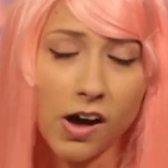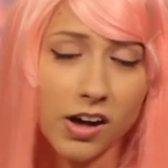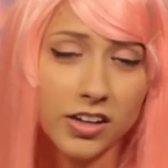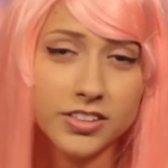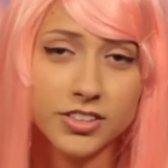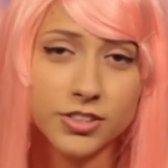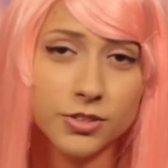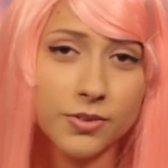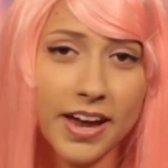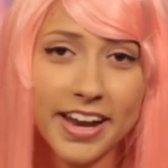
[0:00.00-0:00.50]

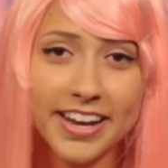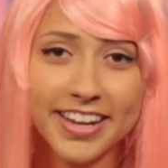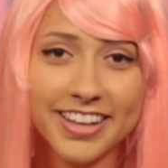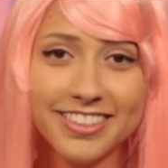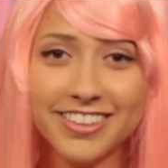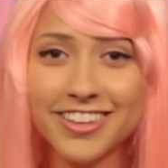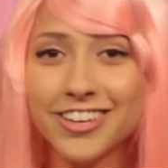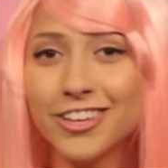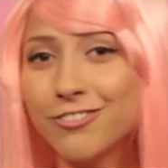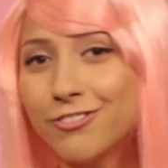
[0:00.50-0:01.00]
I'll do
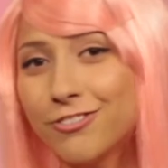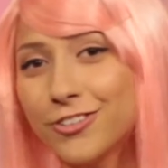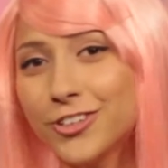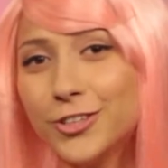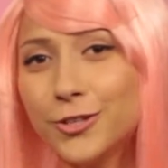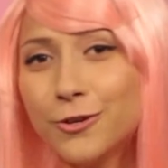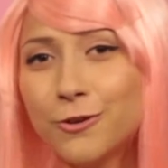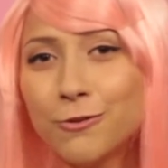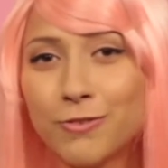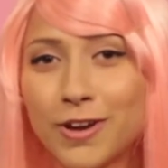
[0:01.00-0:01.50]
anything for
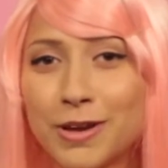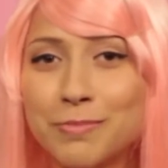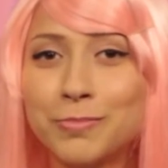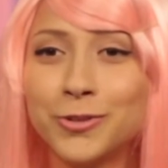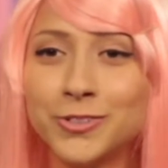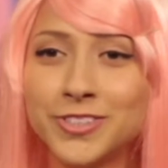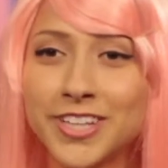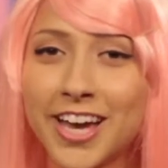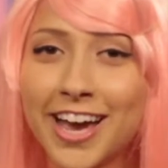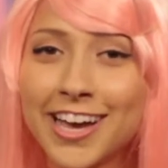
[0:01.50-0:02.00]
you,
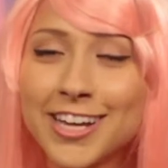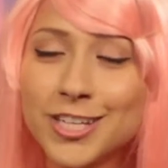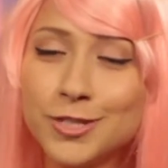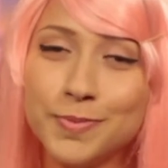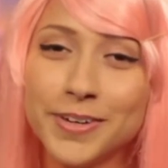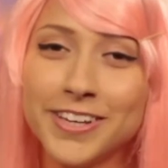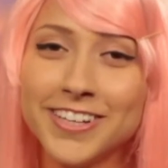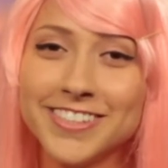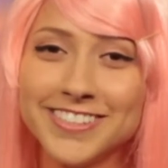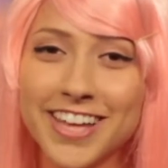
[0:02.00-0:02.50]
Rainbow Dash,
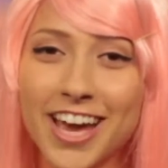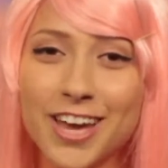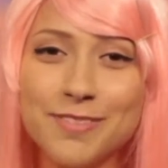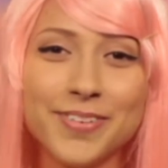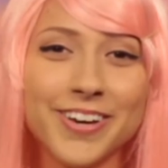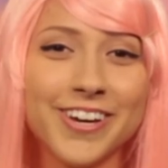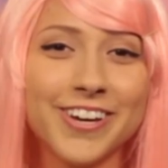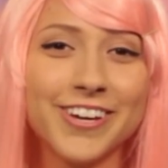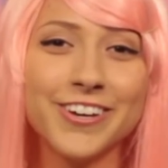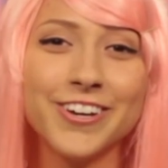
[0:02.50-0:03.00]
because
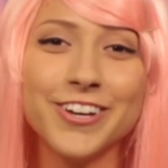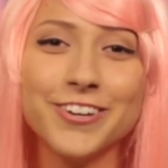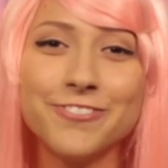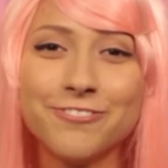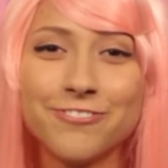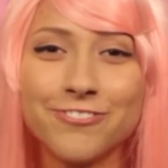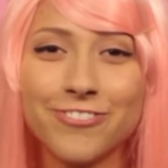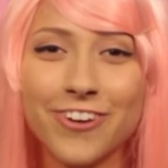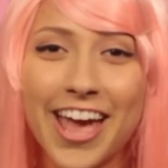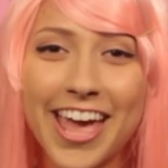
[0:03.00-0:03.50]
I'm a good
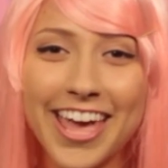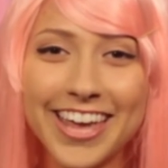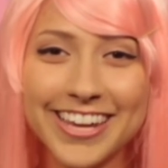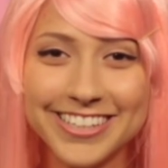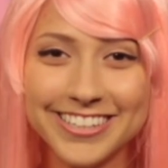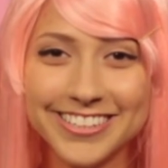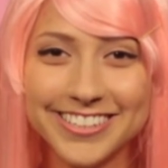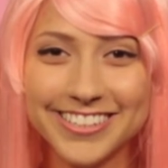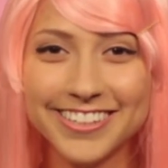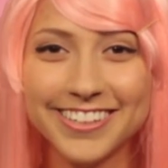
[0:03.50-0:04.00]

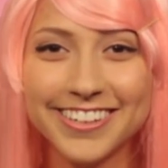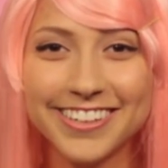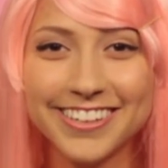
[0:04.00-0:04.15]
friend.